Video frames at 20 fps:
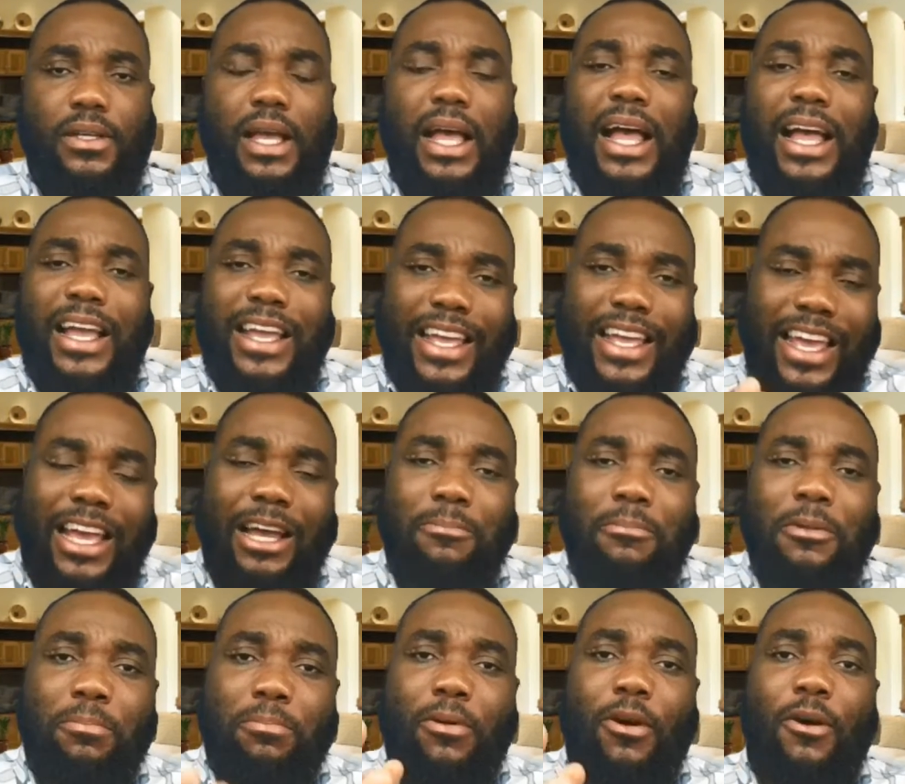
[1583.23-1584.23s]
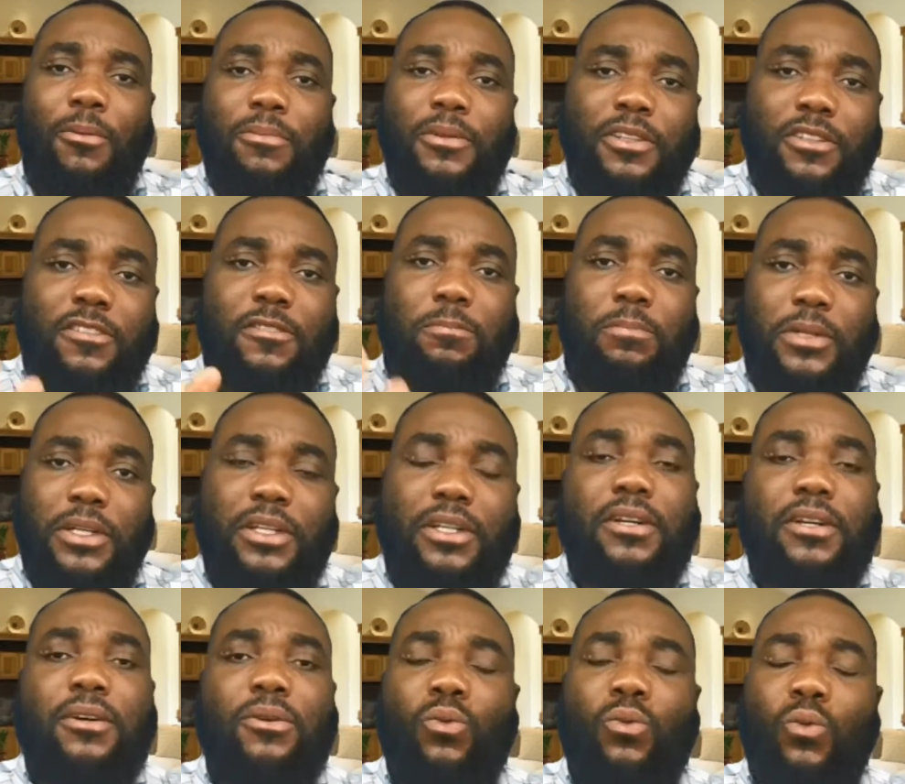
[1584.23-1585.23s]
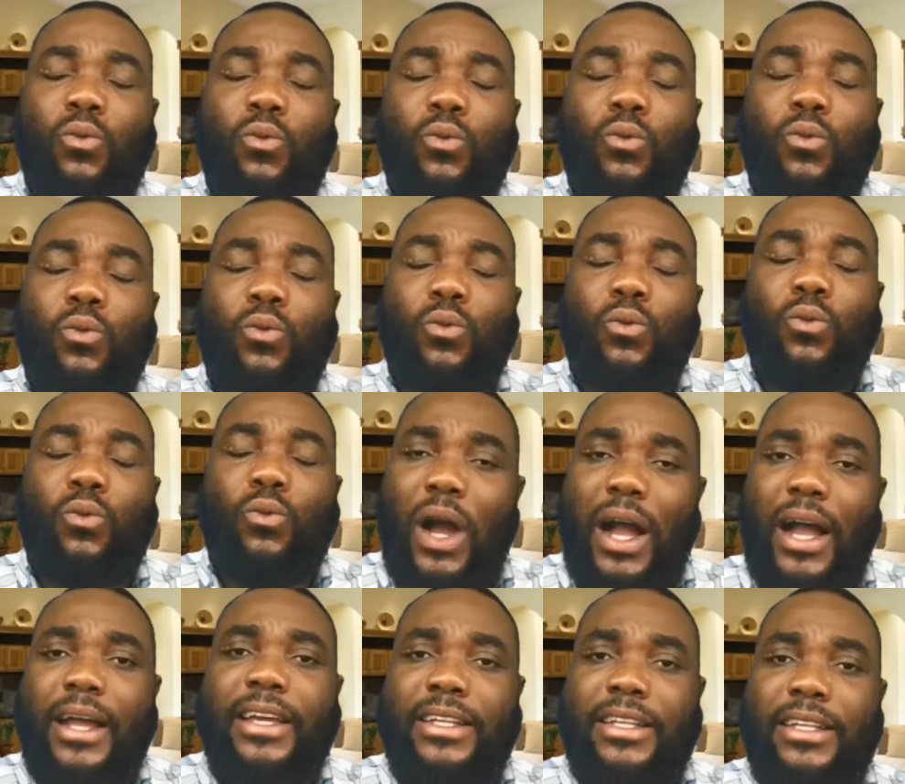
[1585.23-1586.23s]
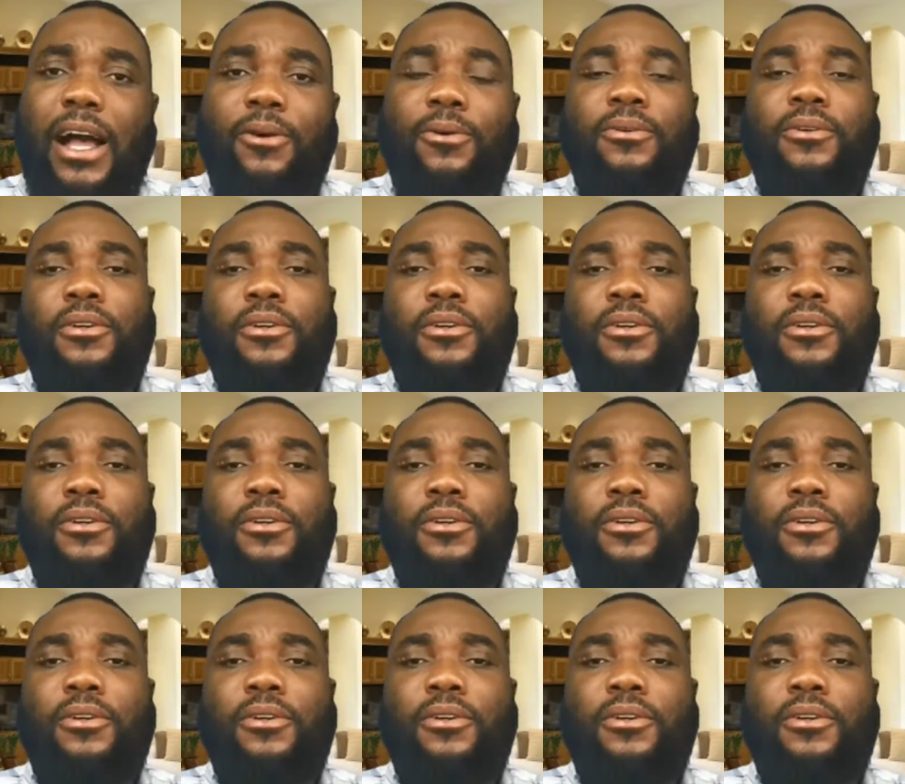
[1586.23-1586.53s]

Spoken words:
I am a public speaker. Why and how?